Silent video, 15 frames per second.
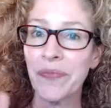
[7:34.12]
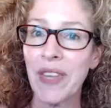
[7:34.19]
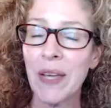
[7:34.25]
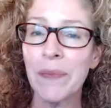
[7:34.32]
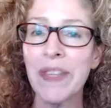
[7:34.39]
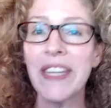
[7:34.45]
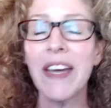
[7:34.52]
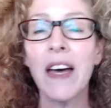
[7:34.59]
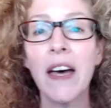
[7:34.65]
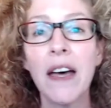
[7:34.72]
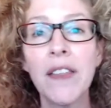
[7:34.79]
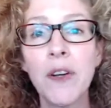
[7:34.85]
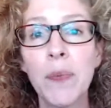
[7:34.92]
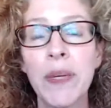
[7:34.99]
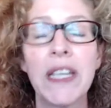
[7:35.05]
The
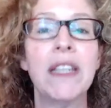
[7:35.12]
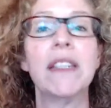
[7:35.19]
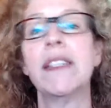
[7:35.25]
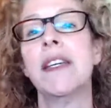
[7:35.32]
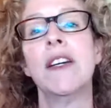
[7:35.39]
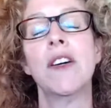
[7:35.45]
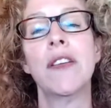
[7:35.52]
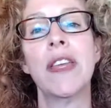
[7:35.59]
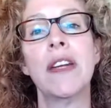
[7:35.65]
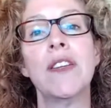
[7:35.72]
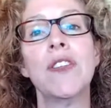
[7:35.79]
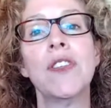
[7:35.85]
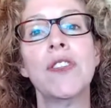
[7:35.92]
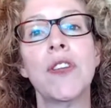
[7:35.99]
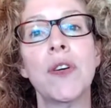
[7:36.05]
other piece here that
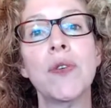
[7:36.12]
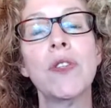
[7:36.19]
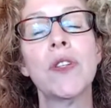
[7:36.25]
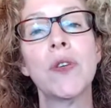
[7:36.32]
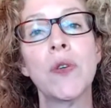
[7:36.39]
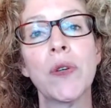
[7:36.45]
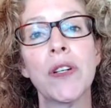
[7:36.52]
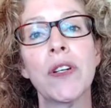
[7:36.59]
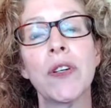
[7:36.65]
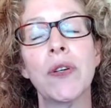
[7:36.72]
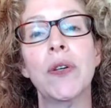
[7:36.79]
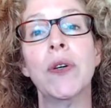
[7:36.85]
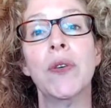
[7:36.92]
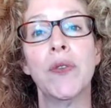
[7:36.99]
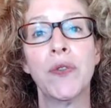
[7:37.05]
is so
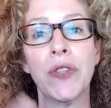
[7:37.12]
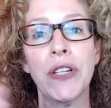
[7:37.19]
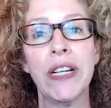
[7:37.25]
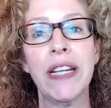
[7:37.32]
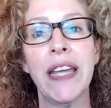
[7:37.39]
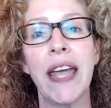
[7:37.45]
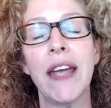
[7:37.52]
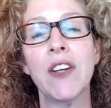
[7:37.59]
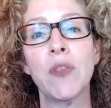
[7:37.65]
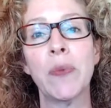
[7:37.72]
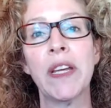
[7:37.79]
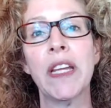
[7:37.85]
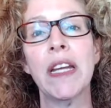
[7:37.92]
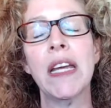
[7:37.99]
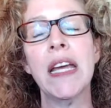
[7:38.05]
critical for
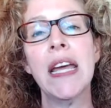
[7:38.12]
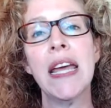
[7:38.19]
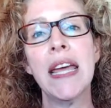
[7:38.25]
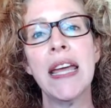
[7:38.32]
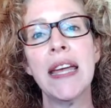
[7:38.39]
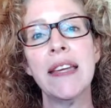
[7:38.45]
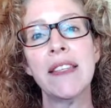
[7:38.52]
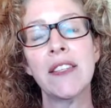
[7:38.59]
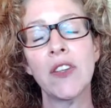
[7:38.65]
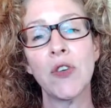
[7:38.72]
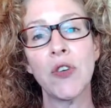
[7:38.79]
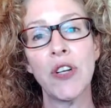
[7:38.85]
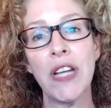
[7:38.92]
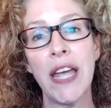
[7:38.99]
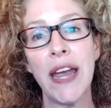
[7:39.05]
engagement is
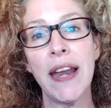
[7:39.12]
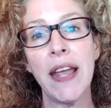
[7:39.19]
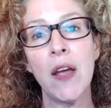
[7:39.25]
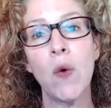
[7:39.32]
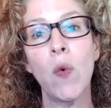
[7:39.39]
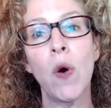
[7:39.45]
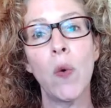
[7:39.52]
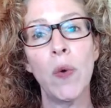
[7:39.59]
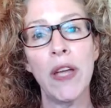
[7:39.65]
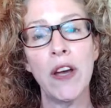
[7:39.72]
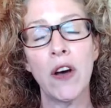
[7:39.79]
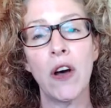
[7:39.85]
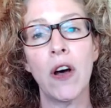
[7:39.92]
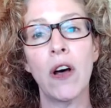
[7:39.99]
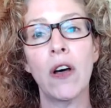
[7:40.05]
creating what we
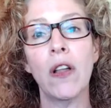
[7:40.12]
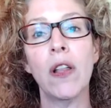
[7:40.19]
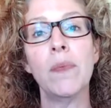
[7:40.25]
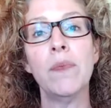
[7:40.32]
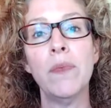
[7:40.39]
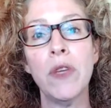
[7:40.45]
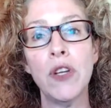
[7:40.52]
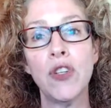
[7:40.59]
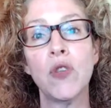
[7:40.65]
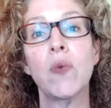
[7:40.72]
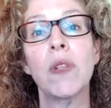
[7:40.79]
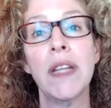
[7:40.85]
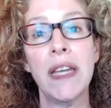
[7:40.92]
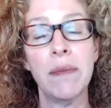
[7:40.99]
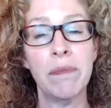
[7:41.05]
call
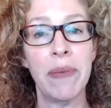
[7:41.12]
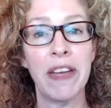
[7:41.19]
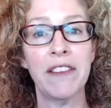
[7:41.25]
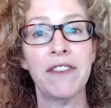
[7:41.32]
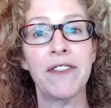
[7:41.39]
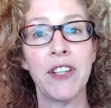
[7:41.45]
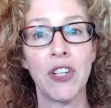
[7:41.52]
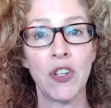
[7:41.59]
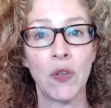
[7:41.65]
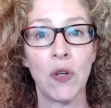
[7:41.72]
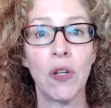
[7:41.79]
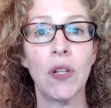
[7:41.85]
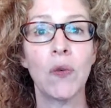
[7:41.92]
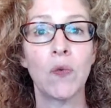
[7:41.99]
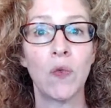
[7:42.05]
mutually
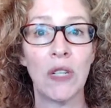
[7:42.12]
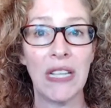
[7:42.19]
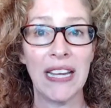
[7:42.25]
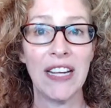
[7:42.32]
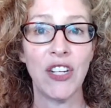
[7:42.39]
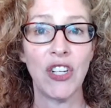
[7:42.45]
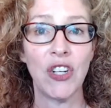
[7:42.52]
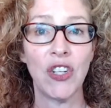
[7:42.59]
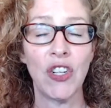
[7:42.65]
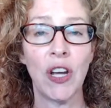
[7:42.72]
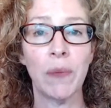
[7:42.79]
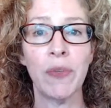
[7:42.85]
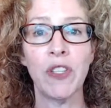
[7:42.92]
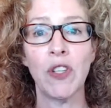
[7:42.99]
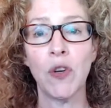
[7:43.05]
beneficial
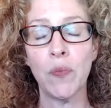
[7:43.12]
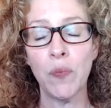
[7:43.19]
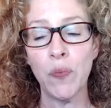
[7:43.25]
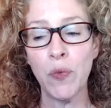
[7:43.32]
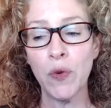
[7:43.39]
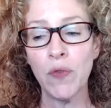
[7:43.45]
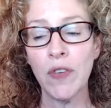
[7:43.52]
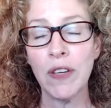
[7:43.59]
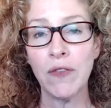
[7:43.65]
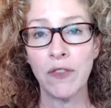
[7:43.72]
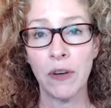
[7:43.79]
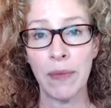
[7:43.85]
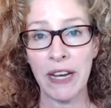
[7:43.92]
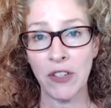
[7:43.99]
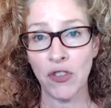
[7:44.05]
relationships. So moving
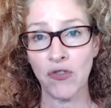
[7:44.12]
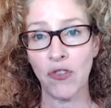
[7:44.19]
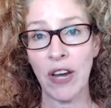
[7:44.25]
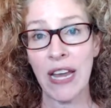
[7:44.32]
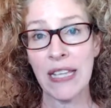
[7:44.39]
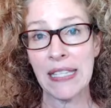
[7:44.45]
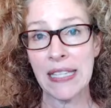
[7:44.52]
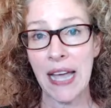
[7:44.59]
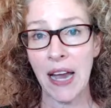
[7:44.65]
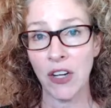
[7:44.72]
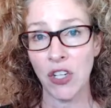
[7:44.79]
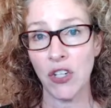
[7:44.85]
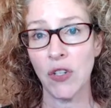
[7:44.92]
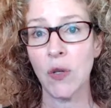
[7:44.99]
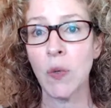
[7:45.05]
from a
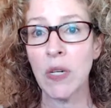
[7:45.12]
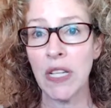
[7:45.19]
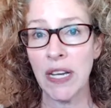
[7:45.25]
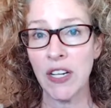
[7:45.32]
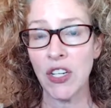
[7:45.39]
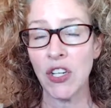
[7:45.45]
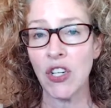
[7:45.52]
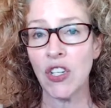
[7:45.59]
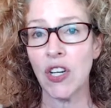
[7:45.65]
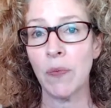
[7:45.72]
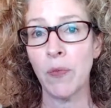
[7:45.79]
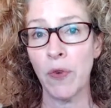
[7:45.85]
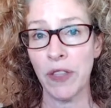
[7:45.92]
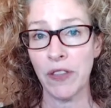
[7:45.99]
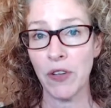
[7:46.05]
transactional relationship
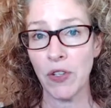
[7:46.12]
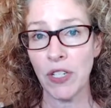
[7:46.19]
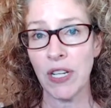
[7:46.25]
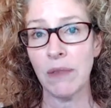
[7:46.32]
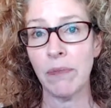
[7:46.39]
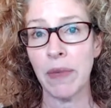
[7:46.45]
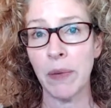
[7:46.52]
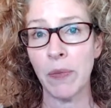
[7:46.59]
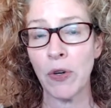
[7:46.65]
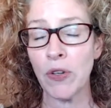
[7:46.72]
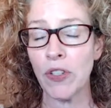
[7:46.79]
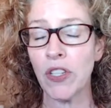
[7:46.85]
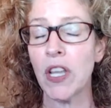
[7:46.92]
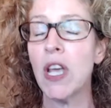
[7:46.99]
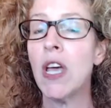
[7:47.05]
with your team
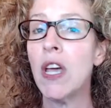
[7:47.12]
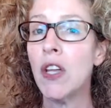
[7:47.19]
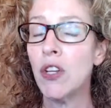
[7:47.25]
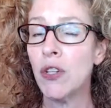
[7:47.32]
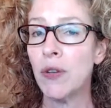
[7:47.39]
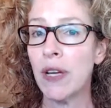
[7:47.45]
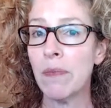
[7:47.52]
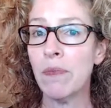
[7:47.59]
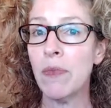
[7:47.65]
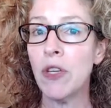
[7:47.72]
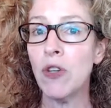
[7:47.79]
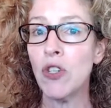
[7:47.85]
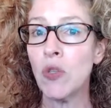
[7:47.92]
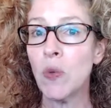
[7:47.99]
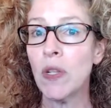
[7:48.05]
members to a
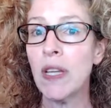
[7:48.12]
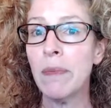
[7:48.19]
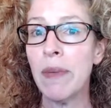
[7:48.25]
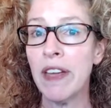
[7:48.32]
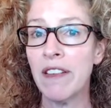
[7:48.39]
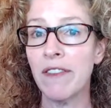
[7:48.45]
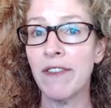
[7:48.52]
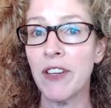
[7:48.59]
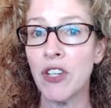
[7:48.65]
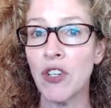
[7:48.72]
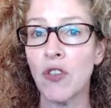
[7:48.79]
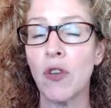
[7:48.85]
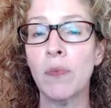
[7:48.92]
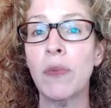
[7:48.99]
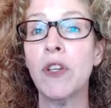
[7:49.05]
mutually
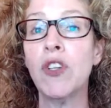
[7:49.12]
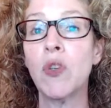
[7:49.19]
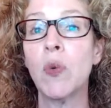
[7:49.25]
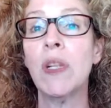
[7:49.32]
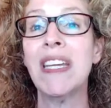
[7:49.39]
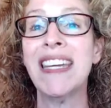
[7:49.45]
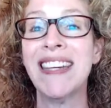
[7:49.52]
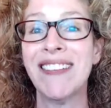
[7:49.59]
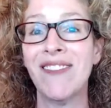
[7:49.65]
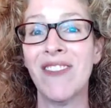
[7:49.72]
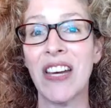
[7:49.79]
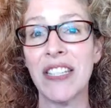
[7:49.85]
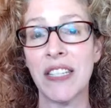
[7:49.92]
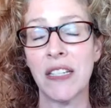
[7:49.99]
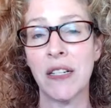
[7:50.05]
beneficial, mutually
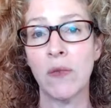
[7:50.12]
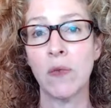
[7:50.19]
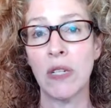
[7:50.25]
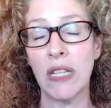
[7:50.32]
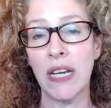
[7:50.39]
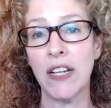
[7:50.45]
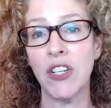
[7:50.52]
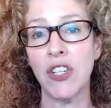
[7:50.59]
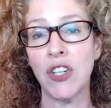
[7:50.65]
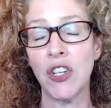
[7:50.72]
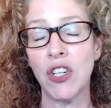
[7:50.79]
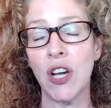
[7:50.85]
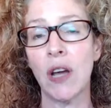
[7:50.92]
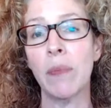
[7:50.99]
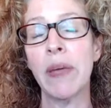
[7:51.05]
invested
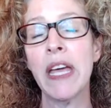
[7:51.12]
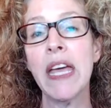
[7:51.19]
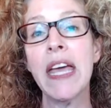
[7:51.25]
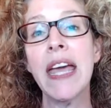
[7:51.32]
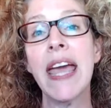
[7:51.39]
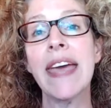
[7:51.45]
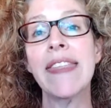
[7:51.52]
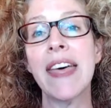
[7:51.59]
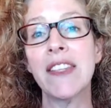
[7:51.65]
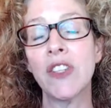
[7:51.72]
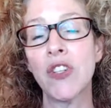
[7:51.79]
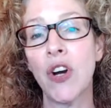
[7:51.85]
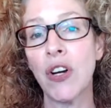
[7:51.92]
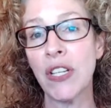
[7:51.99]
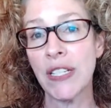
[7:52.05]
relationship. And that
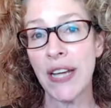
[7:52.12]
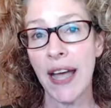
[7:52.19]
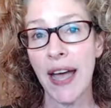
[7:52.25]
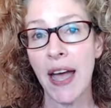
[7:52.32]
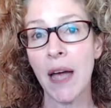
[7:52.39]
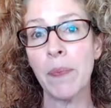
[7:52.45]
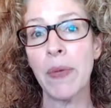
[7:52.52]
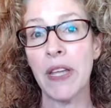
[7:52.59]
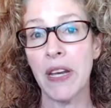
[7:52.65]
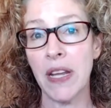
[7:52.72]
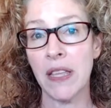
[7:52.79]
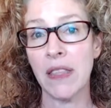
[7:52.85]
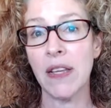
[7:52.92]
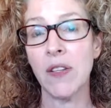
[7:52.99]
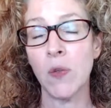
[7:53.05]
starts to happen
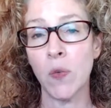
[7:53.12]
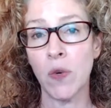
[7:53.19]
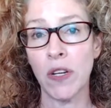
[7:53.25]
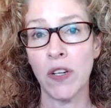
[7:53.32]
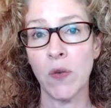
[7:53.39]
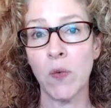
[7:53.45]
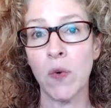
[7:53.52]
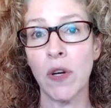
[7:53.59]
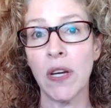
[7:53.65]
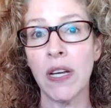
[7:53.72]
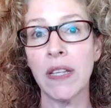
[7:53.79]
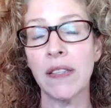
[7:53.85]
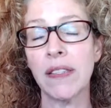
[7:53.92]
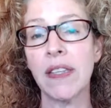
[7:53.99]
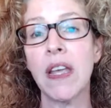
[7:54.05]
in these
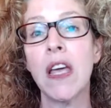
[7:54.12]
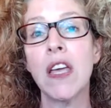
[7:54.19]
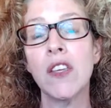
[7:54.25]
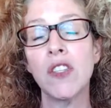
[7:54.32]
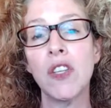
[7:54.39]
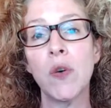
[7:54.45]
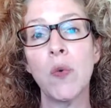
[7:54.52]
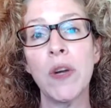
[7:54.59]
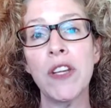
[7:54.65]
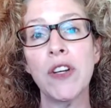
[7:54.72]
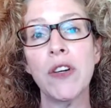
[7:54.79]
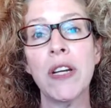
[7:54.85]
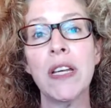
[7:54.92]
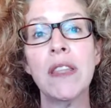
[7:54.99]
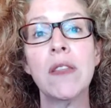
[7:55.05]
one-to-ones. So when
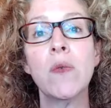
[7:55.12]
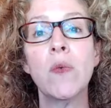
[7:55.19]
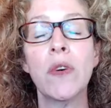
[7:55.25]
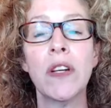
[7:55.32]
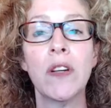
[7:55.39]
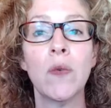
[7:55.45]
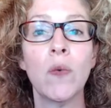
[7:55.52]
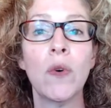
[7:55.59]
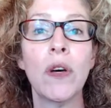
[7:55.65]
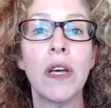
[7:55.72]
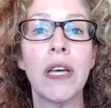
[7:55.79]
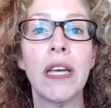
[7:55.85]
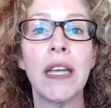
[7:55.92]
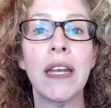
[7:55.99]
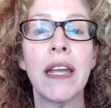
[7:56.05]
you're in the
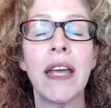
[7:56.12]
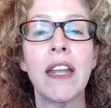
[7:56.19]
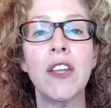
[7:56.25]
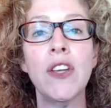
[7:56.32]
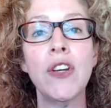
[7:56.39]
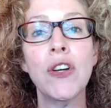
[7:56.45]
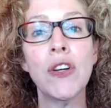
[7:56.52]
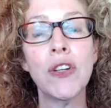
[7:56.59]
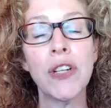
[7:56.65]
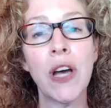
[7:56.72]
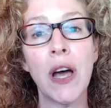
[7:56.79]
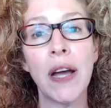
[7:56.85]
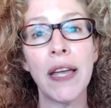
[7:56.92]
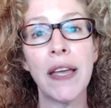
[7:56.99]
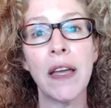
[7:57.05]
one-to-one and you're
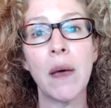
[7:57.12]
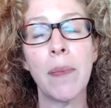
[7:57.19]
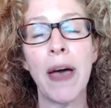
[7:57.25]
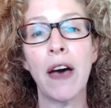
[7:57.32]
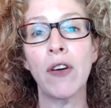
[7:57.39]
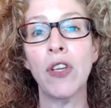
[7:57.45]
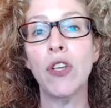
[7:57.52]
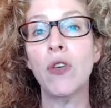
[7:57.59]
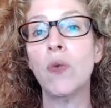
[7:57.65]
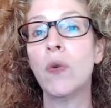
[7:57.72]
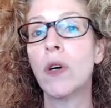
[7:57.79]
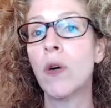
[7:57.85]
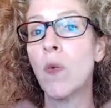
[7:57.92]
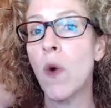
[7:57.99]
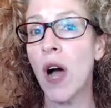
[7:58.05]
talking about
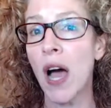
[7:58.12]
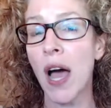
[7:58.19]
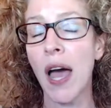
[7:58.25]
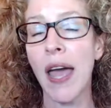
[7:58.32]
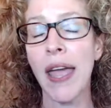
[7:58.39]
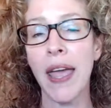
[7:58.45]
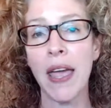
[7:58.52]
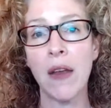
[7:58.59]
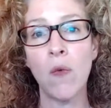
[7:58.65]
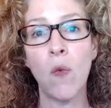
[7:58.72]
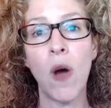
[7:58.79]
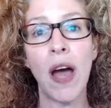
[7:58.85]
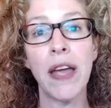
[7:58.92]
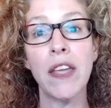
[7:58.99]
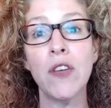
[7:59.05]
your why and
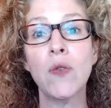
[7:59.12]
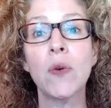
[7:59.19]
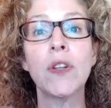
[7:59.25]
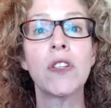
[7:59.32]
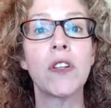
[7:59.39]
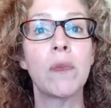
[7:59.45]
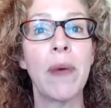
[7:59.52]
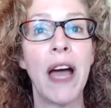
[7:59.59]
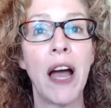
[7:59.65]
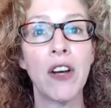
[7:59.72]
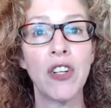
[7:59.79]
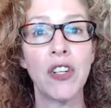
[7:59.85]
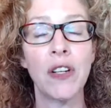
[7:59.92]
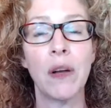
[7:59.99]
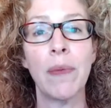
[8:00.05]
why you're so
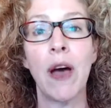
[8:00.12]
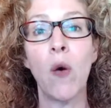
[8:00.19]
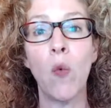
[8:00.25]
passionate about